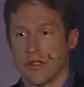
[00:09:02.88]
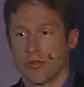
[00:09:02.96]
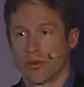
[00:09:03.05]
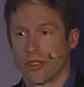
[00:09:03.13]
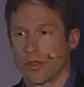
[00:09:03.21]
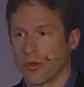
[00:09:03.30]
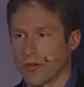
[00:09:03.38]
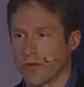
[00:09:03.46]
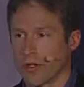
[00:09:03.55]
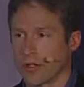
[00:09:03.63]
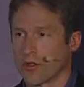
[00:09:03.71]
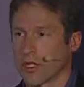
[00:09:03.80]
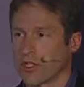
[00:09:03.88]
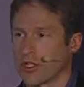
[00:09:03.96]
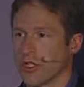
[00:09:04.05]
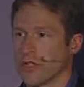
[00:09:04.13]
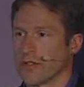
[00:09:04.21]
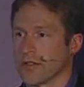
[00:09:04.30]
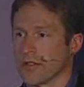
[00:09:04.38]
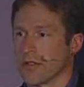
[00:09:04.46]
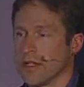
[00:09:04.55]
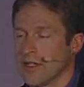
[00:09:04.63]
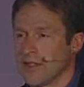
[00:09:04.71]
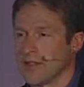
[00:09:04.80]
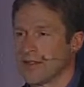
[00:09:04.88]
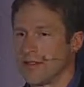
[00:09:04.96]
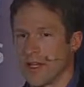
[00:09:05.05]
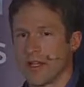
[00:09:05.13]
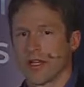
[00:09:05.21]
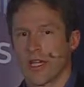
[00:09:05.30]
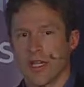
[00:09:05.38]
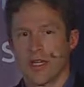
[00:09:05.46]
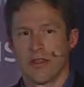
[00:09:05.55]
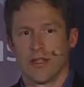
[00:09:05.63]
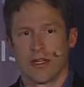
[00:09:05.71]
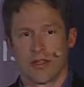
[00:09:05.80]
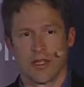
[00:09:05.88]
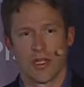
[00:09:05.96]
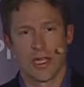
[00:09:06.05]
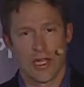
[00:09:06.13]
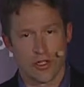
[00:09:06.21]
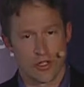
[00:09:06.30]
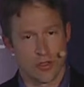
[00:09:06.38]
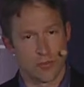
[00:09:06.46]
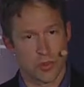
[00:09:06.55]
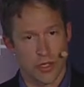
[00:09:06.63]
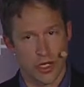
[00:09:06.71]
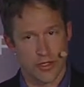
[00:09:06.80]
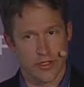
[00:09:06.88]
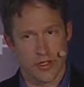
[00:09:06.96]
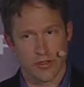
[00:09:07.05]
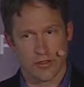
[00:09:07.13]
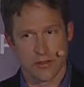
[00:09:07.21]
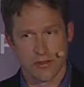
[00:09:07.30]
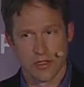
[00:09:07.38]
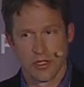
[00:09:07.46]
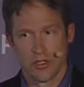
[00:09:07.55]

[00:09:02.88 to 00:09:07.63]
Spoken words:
really what federation is delegating the authentication process